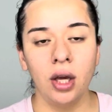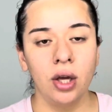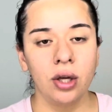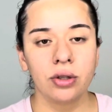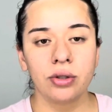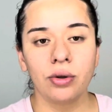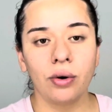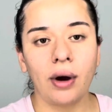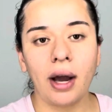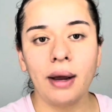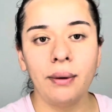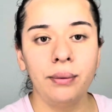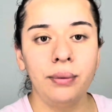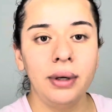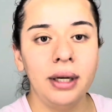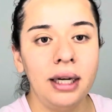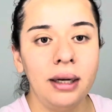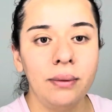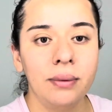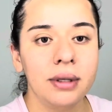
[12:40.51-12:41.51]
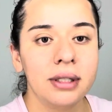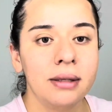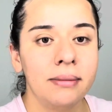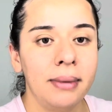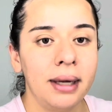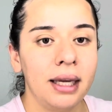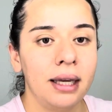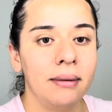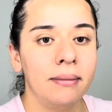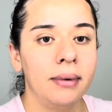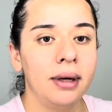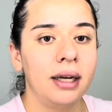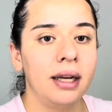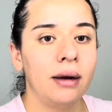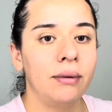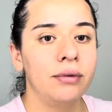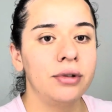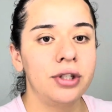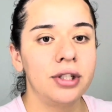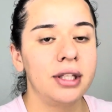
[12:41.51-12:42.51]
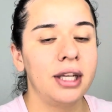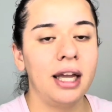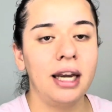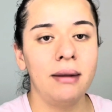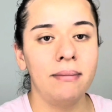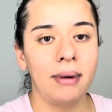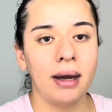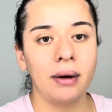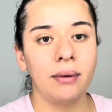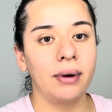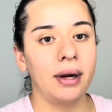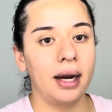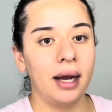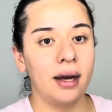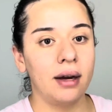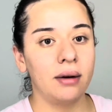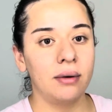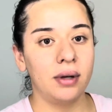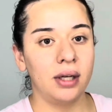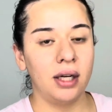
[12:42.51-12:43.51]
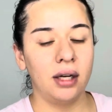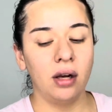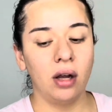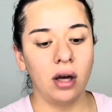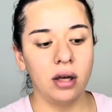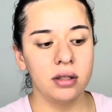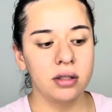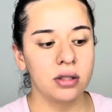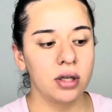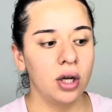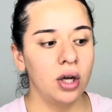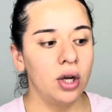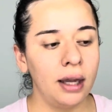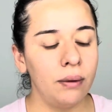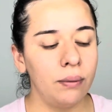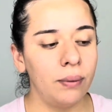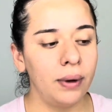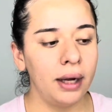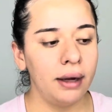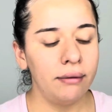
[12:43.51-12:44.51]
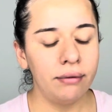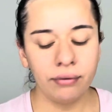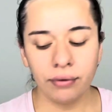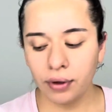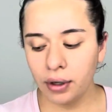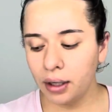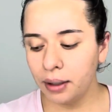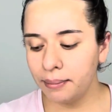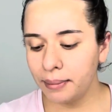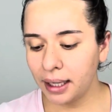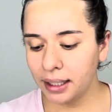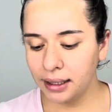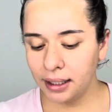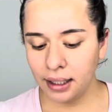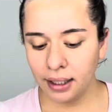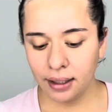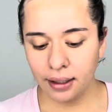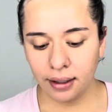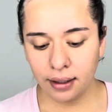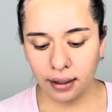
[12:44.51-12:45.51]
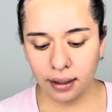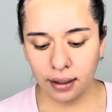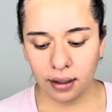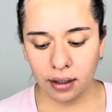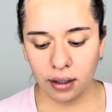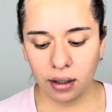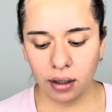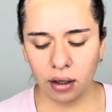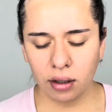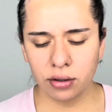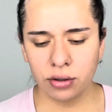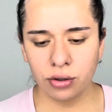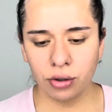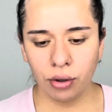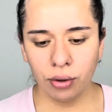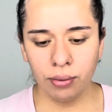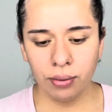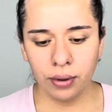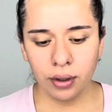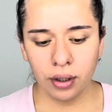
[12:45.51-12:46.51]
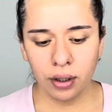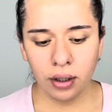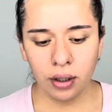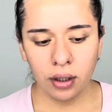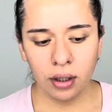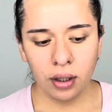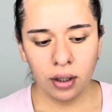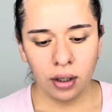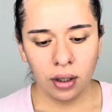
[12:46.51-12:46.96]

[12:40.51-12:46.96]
So I really wasn't making money, I was just getting back what I had already lost. It went from, I think, October,